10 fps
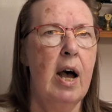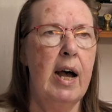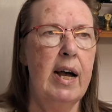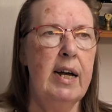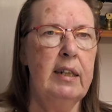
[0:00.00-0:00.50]

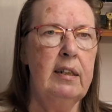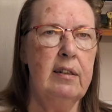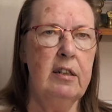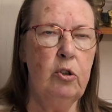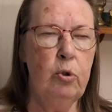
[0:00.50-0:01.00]
And
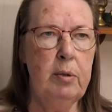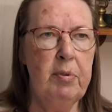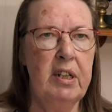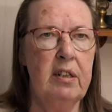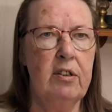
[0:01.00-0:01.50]
the Tony
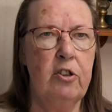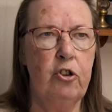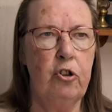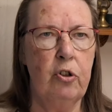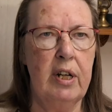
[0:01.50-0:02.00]
Blair
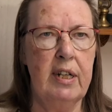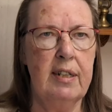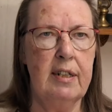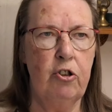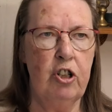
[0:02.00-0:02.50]
Institute is
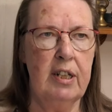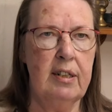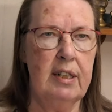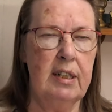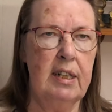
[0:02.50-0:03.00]

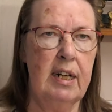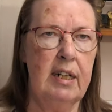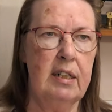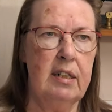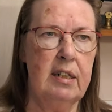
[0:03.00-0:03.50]
suggesting
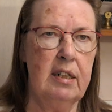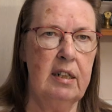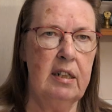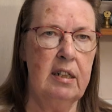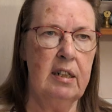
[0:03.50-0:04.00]
that
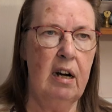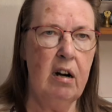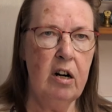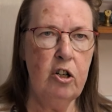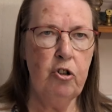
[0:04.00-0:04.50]

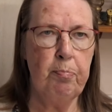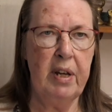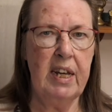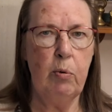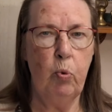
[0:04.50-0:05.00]
cars
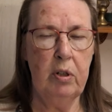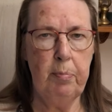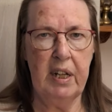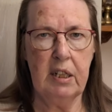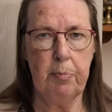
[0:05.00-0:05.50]
pay 1
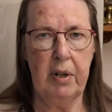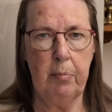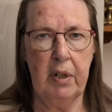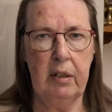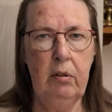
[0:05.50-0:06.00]
pence per
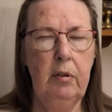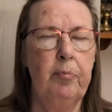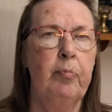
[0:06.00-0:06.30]
mile